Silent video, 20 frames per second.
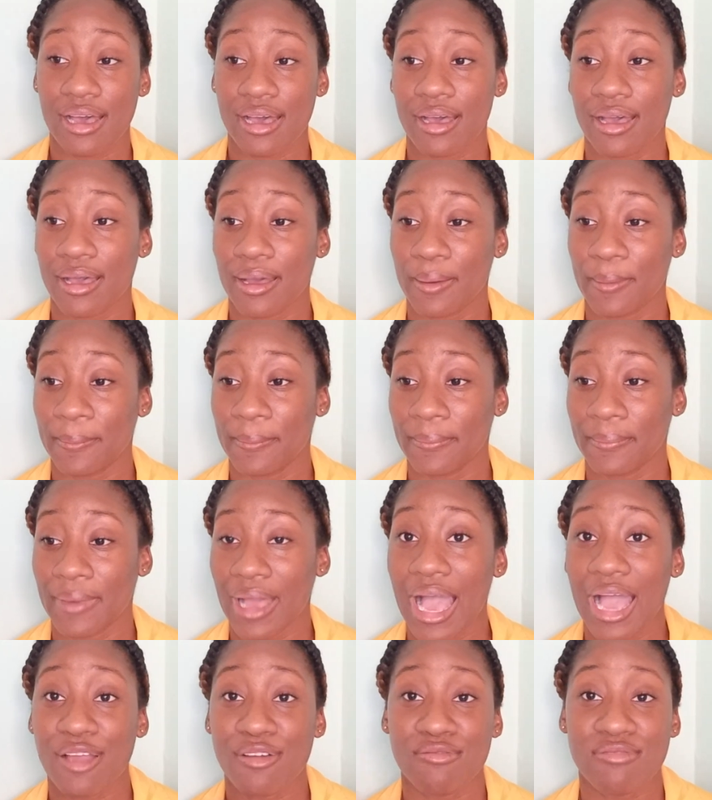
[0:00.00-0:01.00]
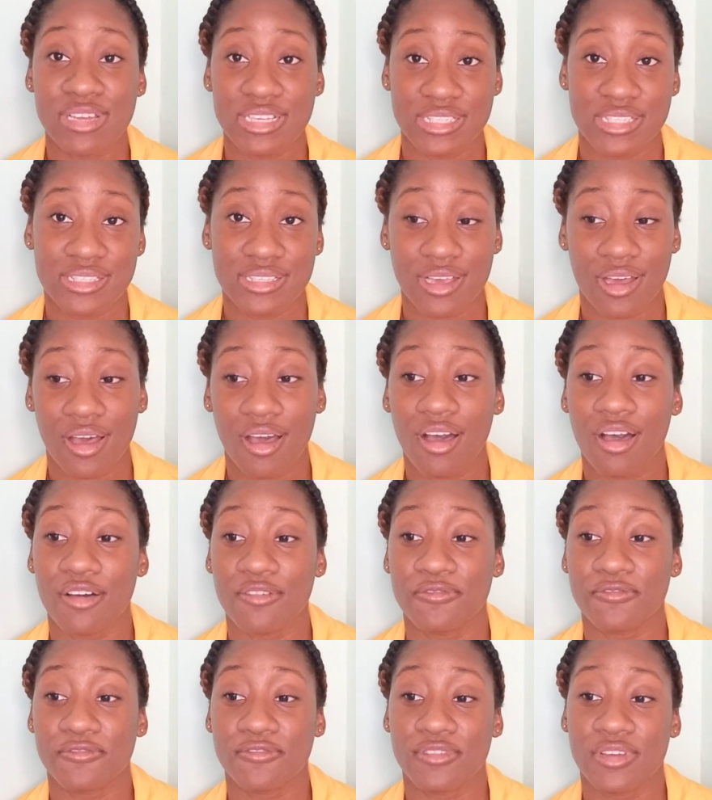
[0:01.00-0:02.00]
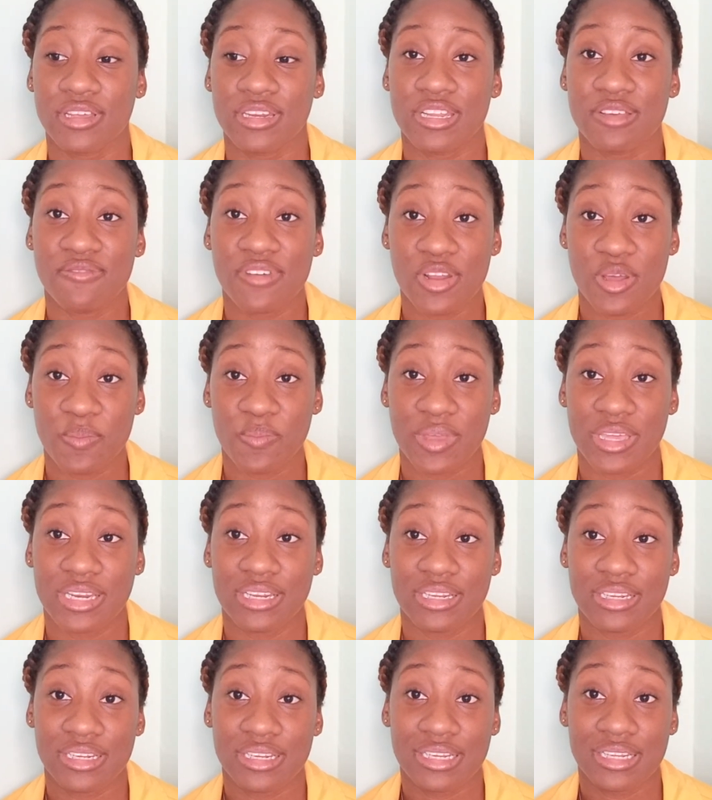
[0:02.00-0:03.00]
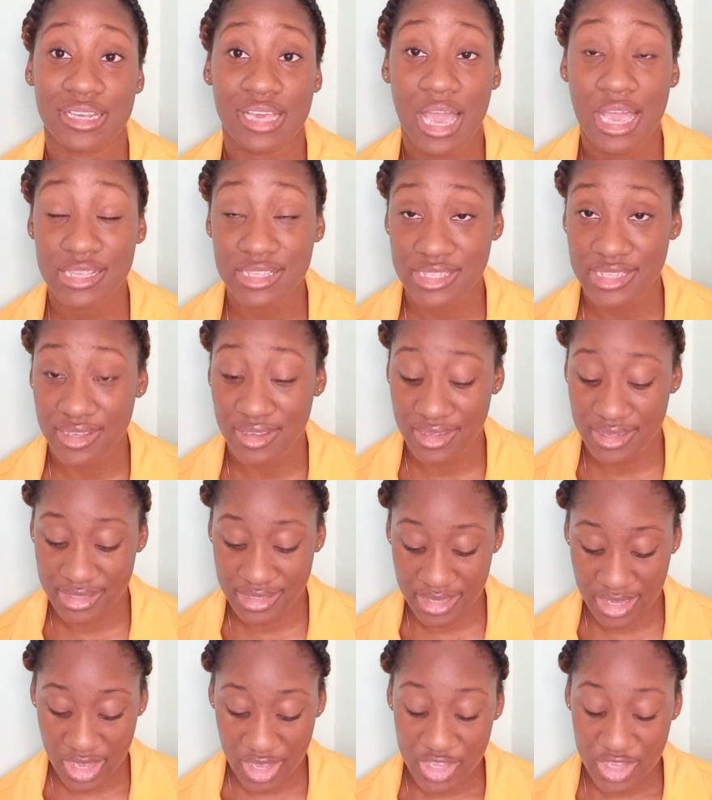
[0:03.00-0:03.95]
at risk of developing cancers.